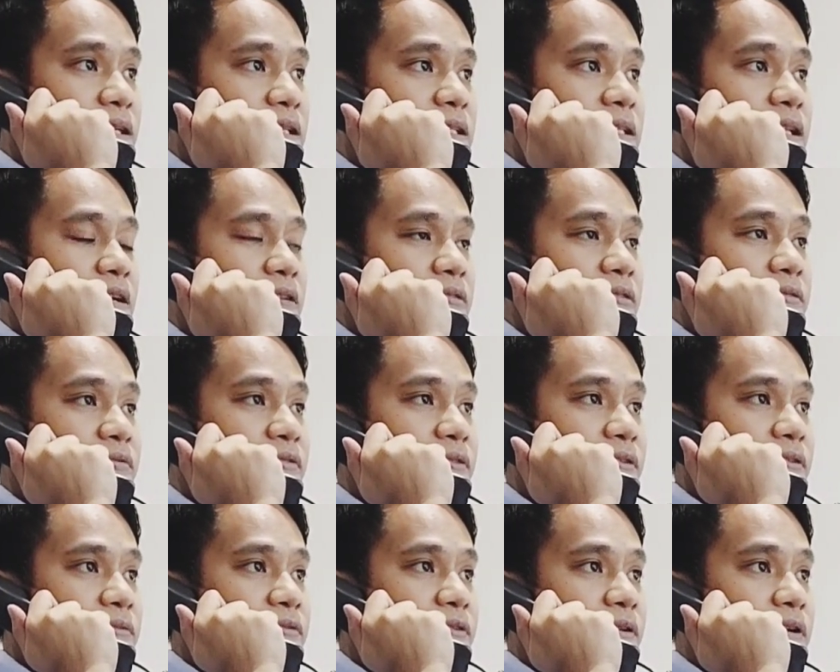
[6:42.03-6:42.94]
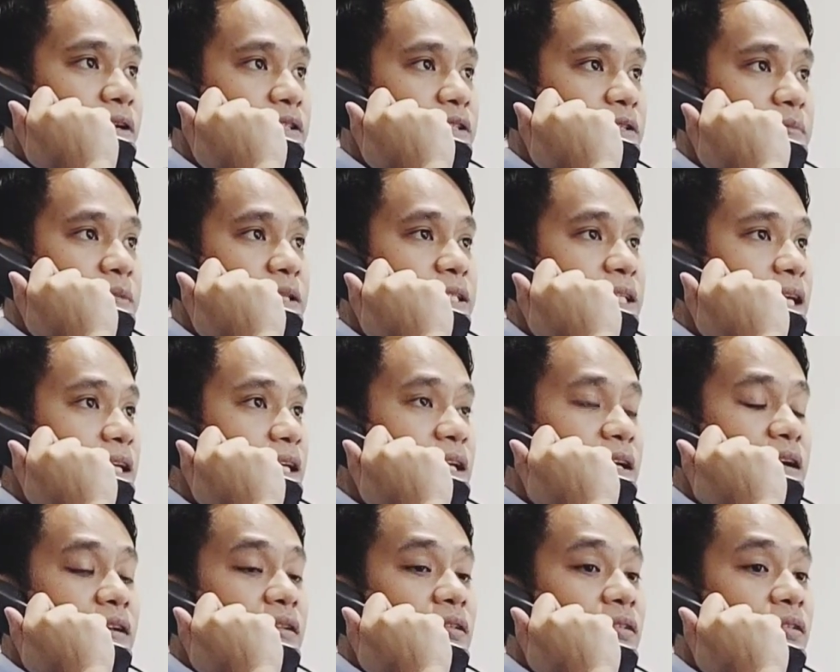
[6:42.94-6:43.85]
It's not good for her to be
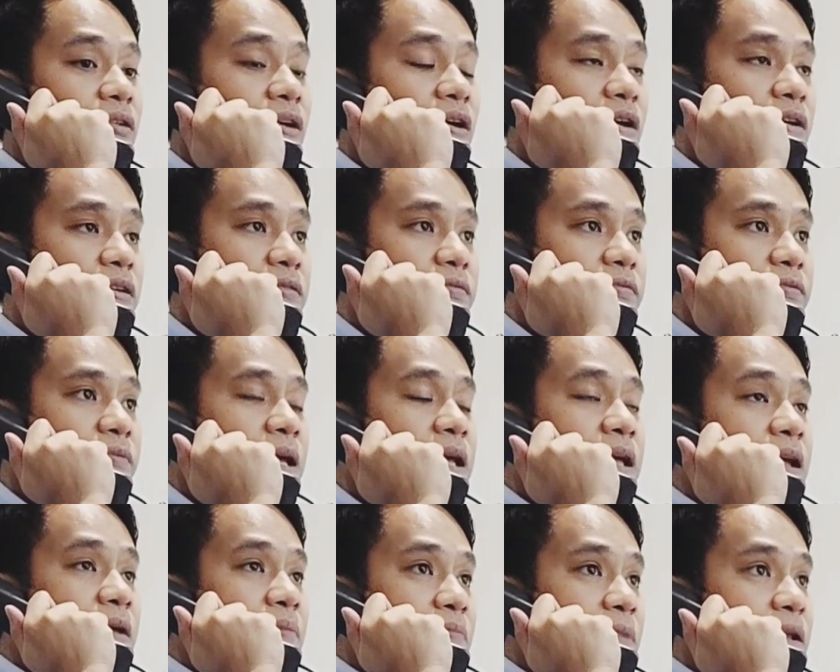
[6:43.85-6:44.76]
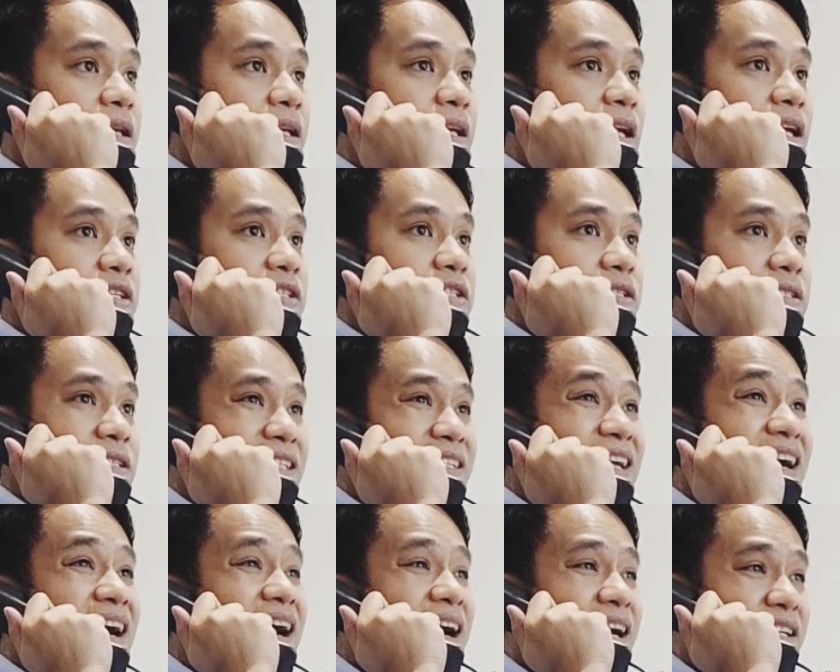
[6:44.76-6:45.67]
taking a lot of medications
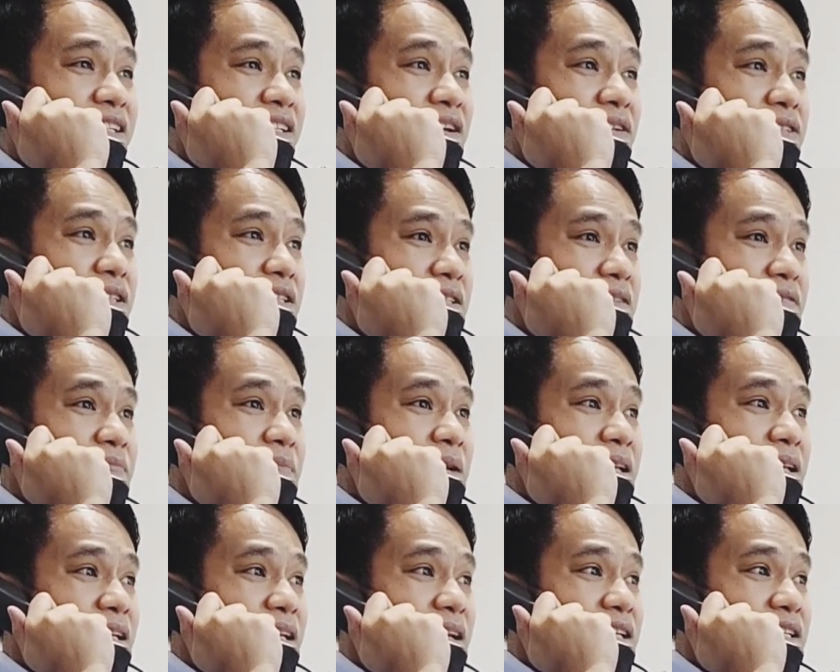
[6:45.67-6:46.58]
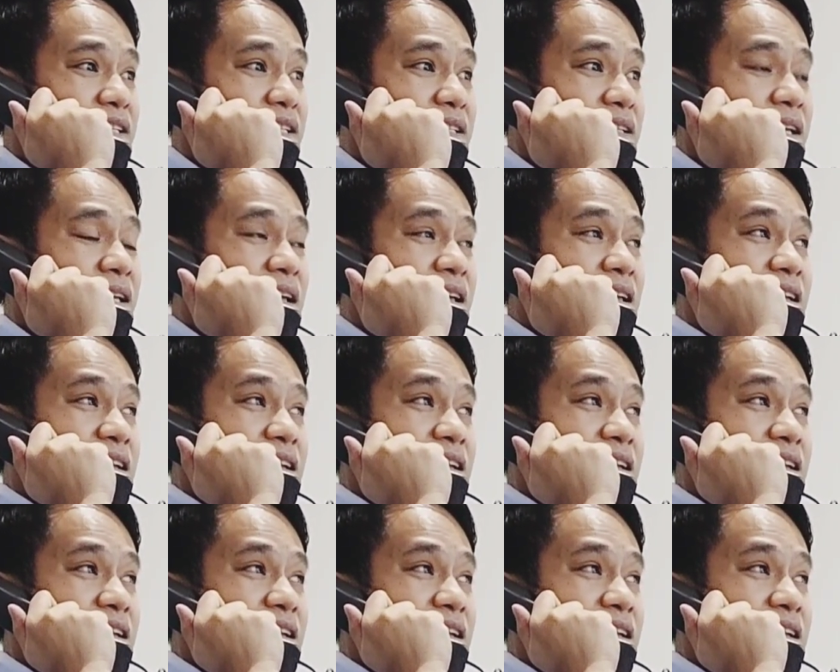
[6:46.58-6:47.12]
and high doses of medication.